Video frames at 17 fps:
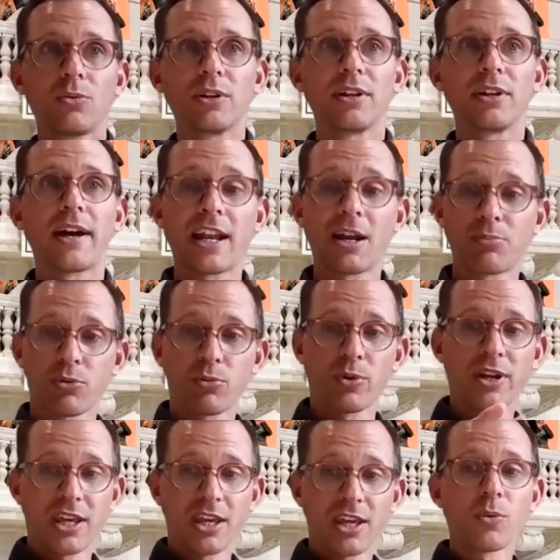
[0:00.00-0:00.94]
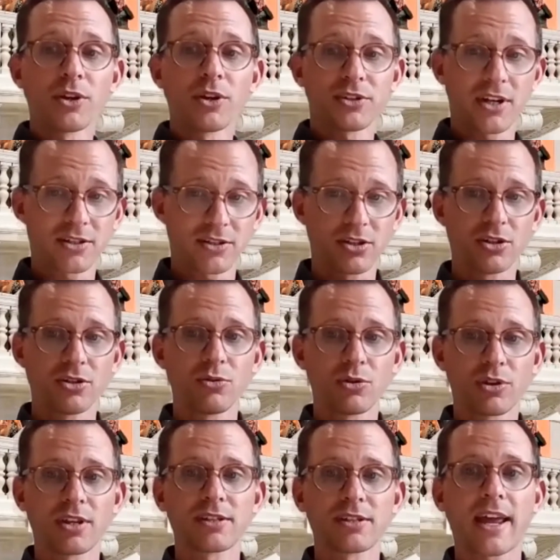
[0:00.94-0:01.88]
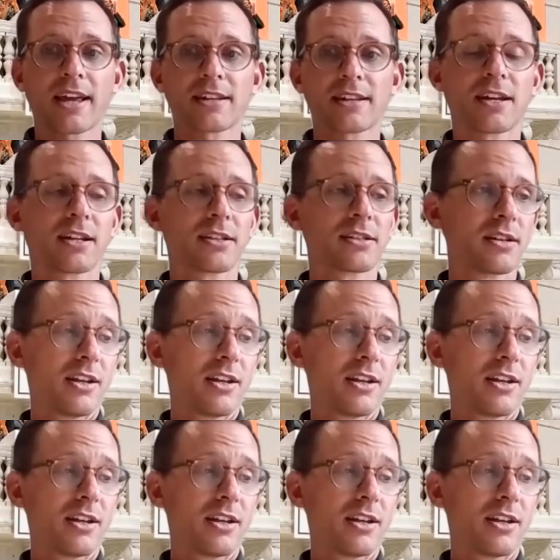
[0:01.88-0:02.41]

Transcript: would line up with what he wants us to do with his assets.